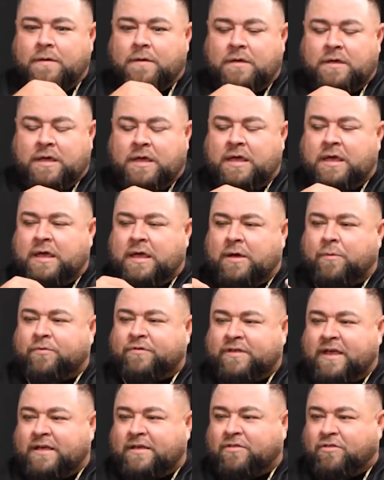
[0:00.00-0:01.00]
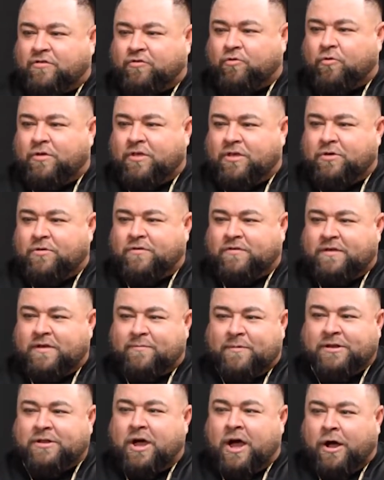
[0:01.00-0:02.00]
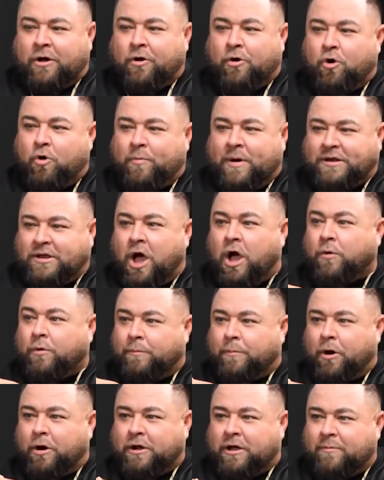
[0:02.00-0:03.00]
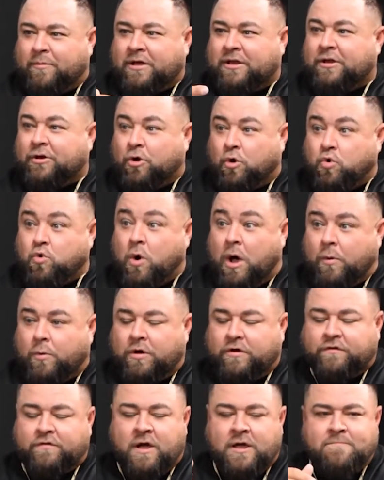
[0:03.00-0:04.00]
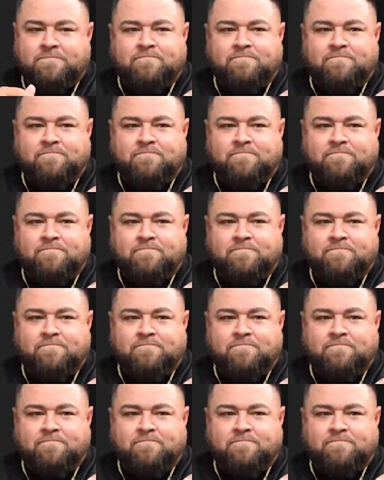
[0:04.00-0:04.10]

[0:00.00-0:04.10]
It was like the story that you say. I go home, my dog would bark at me. He didn't know who I was, right?